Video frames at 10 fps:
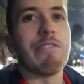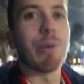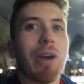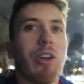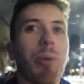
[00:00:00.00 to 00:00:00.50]

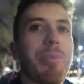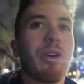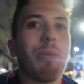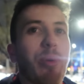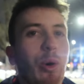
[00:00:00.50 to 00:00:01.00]
everyone
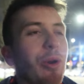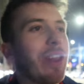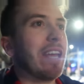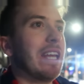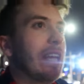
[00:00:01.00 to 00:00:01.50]
hopping on board
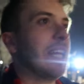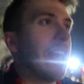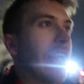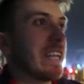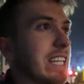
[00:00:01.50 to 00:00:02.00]

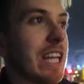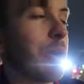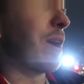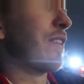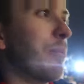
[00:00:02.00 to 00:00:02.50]
and
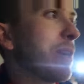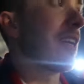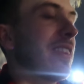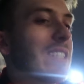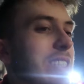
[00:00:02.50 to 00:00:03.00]
getting around them
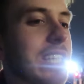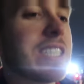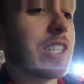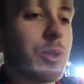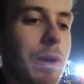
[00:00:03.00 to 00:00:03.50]
again this
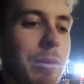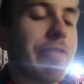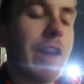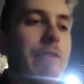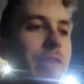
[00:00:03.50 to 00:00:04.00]
season. It's one of my
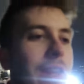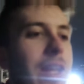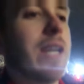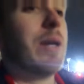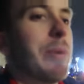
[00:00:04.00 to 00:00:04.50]
favourite
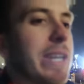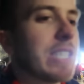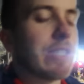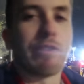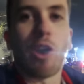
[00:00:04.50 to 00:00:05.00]

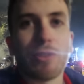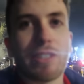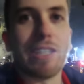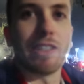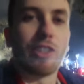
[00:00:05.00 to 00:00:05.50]
pieces of
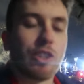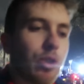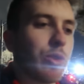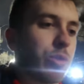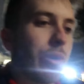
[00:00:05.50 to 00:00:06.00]
content to
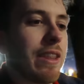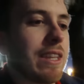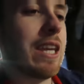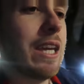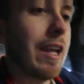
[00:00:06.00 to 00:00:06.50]
do throughout
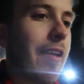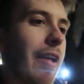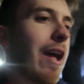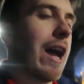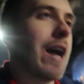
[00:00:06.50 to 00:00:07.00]
the year.
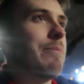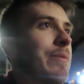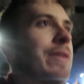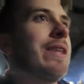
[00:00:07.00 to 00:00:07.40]
Um,